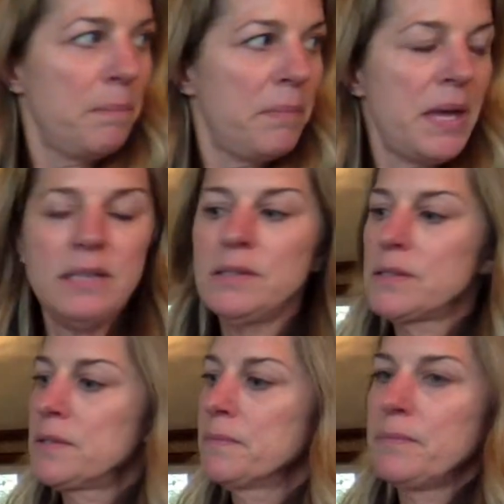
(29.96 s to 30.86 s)

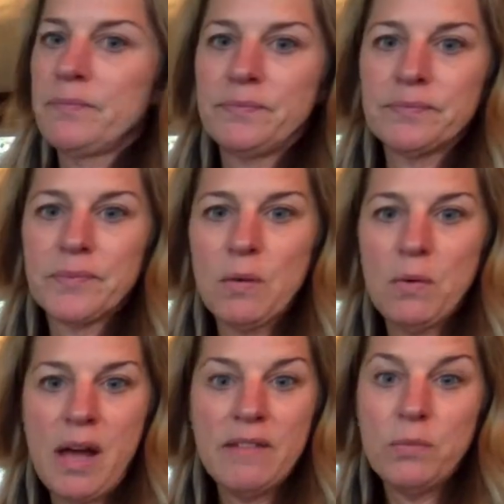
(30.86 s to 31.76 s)
paints
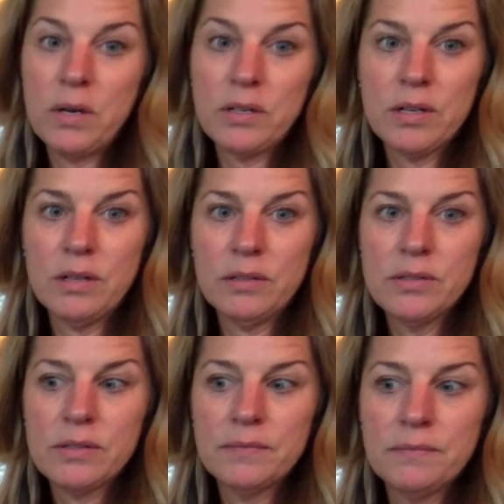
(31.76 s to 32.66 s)
I have watercolors.